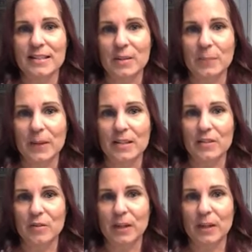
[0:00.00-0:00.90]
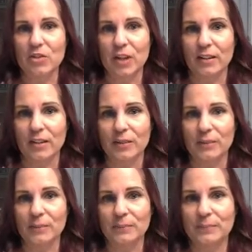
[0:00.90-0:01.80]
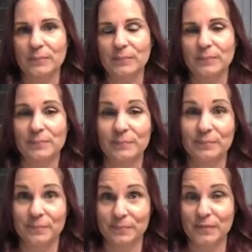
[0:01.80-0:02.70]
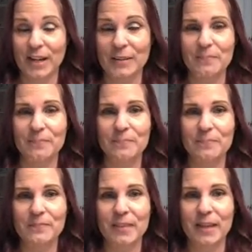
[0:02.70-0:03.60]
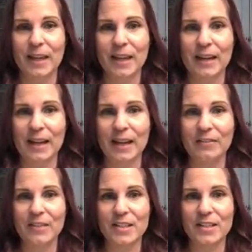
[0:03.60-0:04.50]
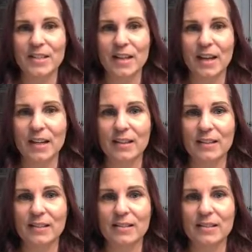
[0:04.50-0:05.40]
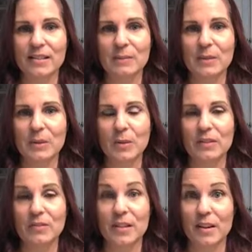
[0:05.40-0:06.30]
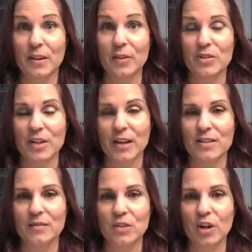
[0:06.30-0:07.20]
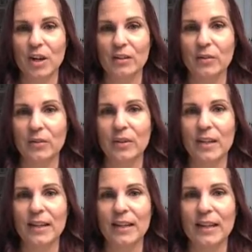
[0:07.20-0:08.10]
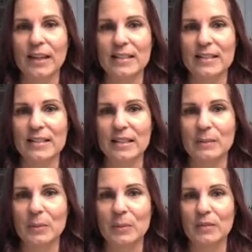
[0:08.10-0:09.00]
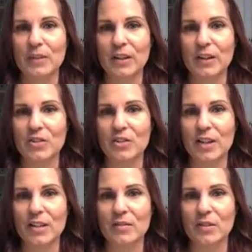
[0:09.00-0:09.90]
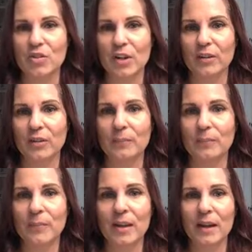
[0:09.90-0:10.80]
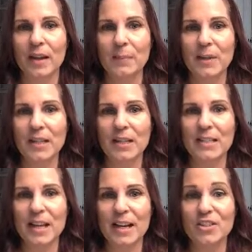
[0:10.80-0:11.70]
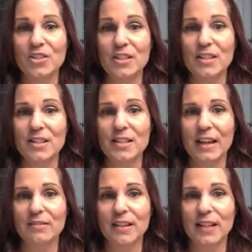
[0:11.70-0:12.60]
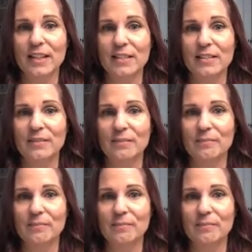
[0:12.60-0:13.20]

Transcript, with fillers: is the base of my triangle, right? And I have this side is going to be one of the other sides of the triangle, and this is going to be one of the other sides of the triangle. I'm going to attach this side right here,